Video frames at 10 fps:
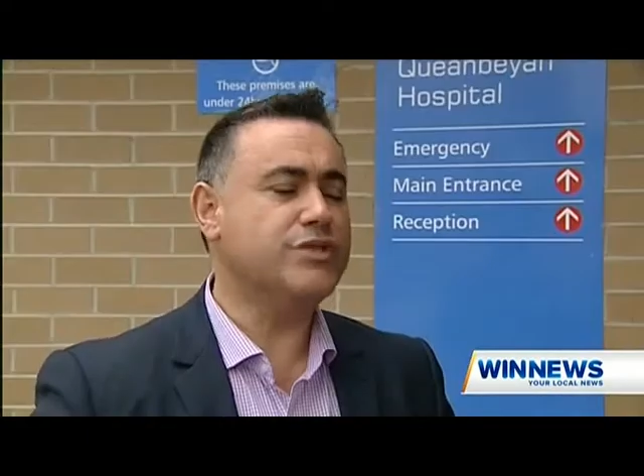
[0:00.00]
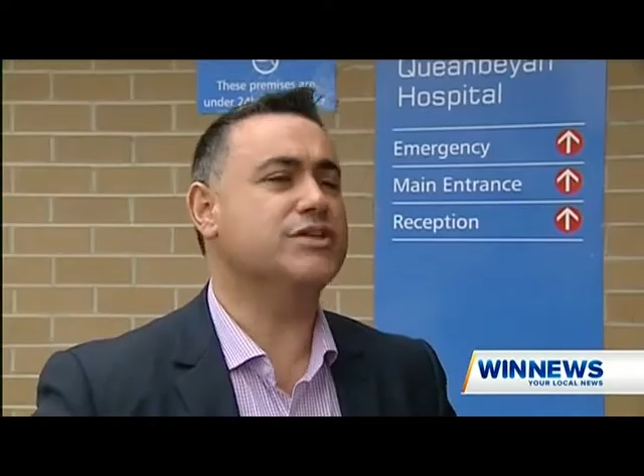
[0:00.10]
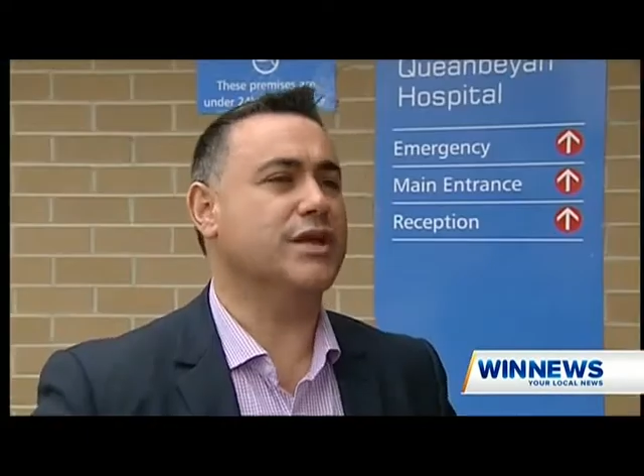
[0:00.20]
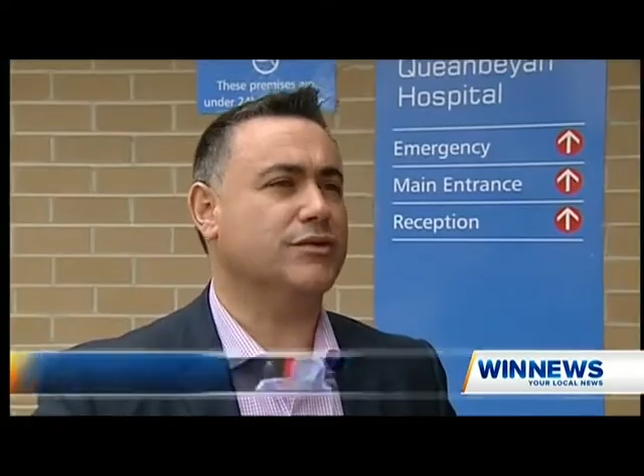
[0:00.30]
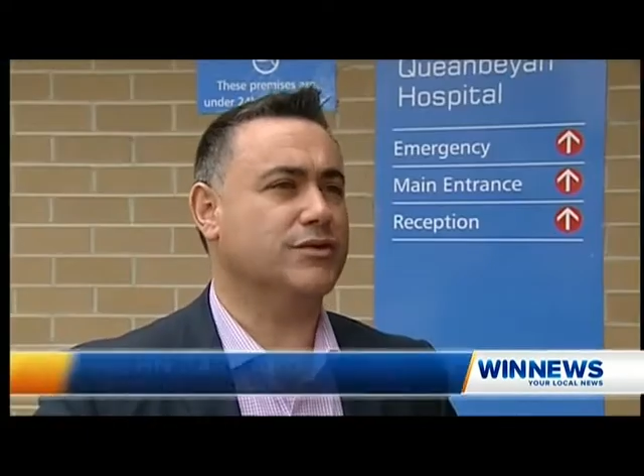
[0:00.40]

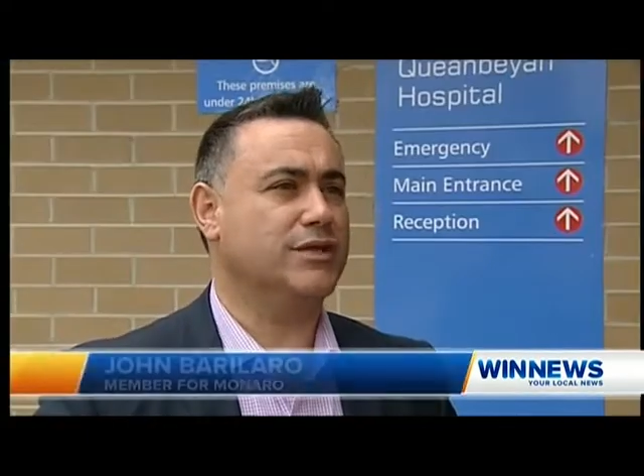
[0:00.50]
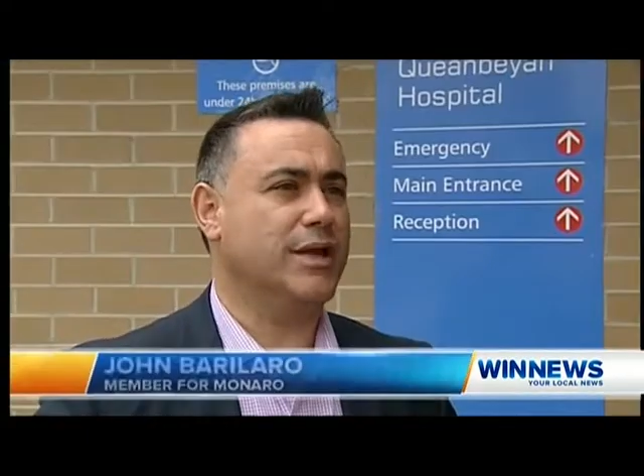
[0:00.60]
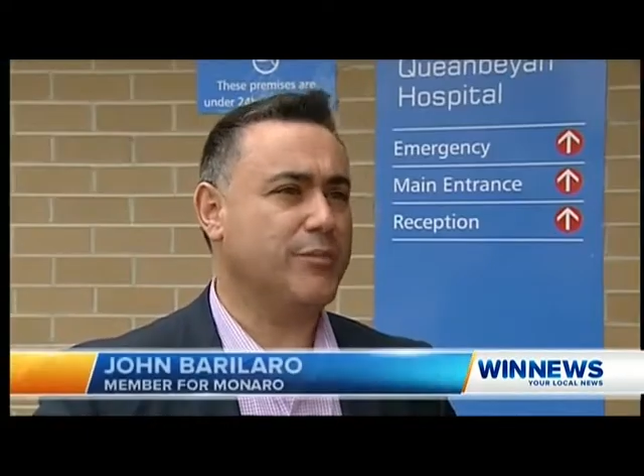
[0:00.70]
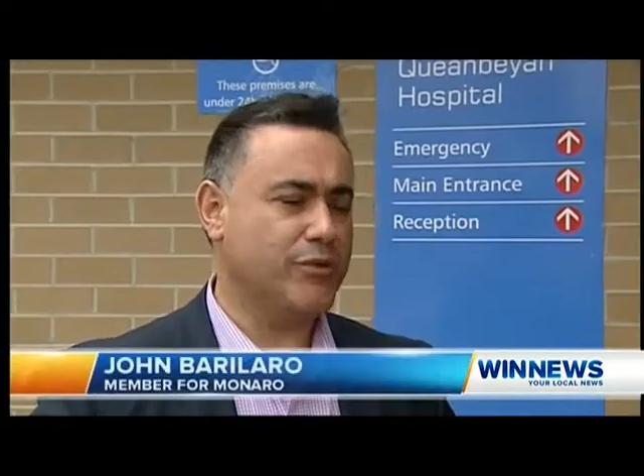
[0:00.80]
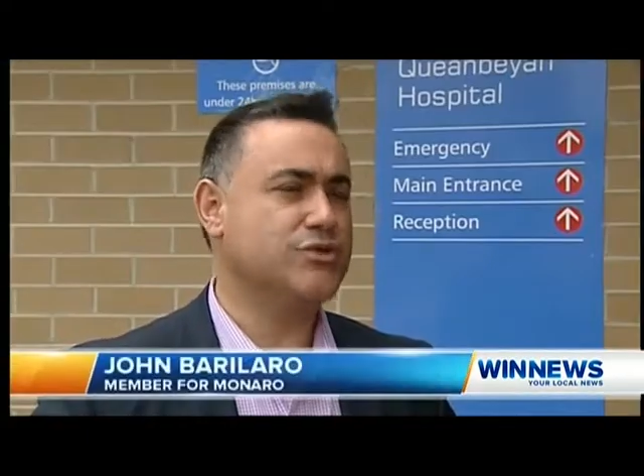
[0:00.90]
Reaching out to
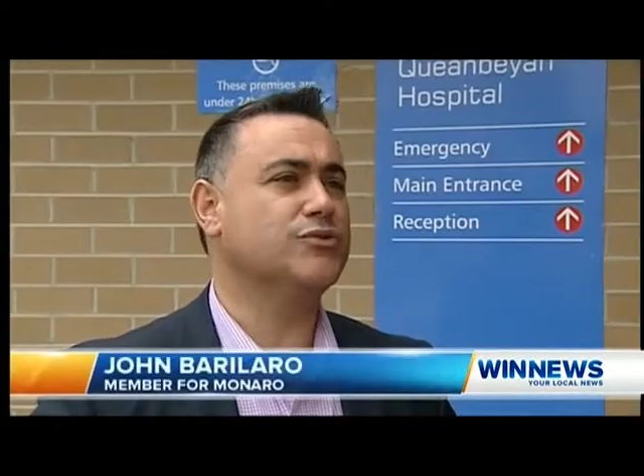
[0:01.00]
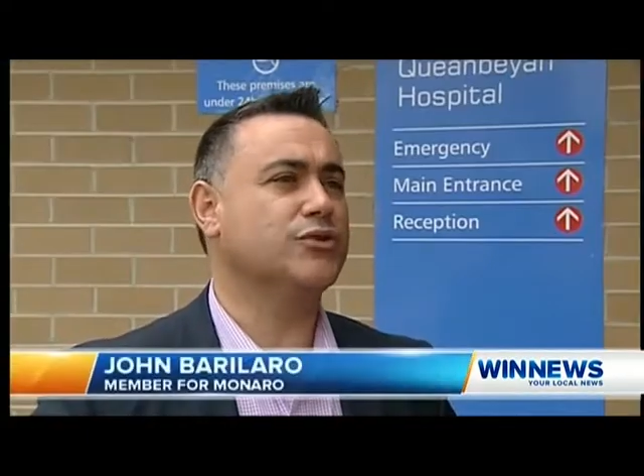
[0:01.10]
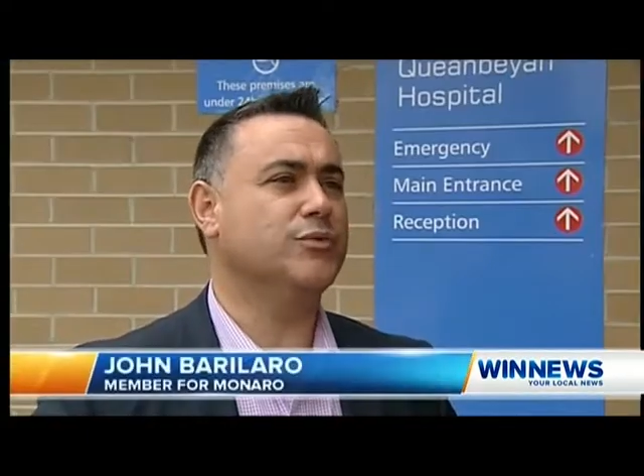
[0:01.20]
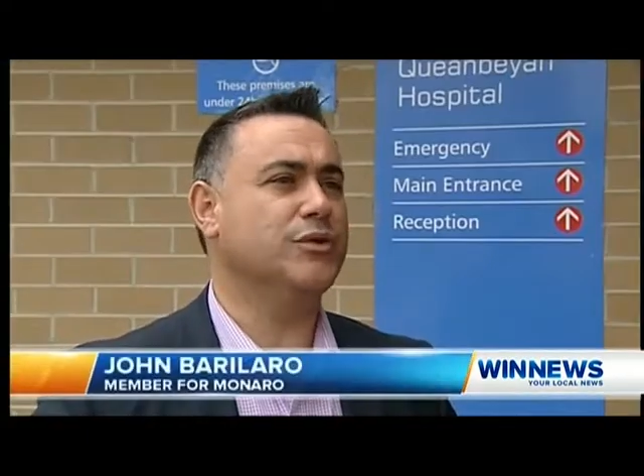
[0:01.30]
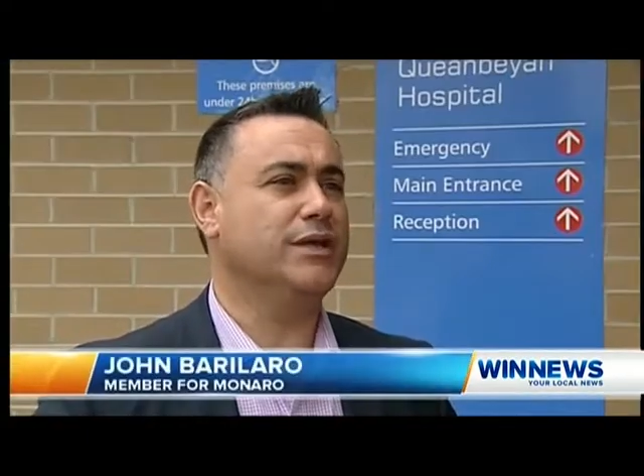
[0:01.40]
the Aboriginal
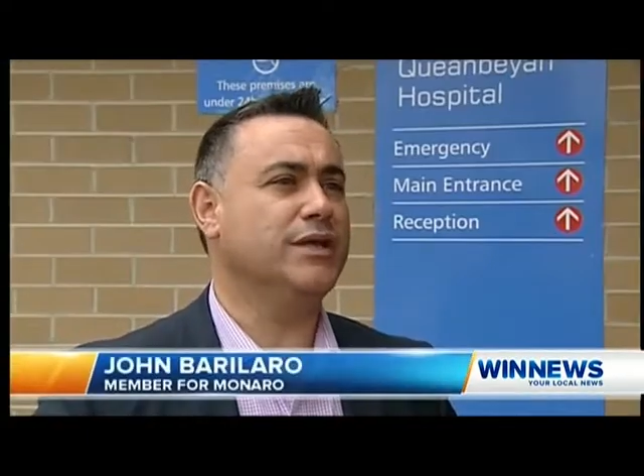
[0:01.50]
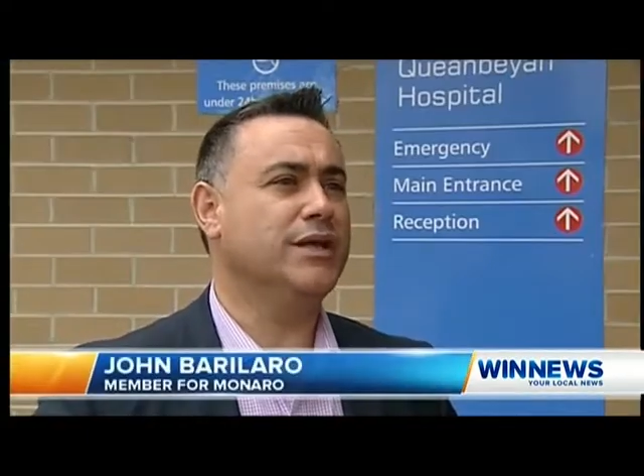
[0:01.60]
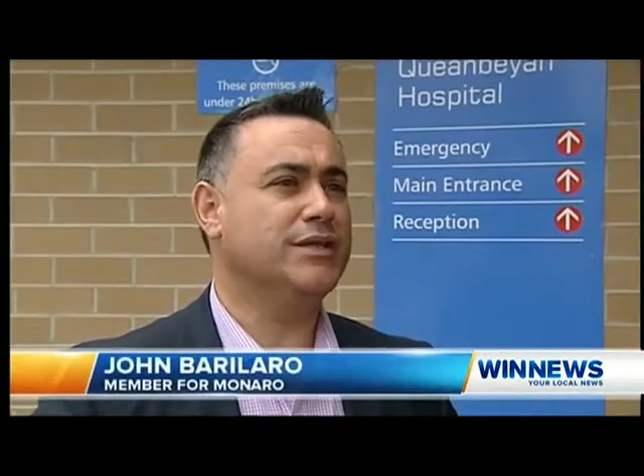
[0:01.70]
community,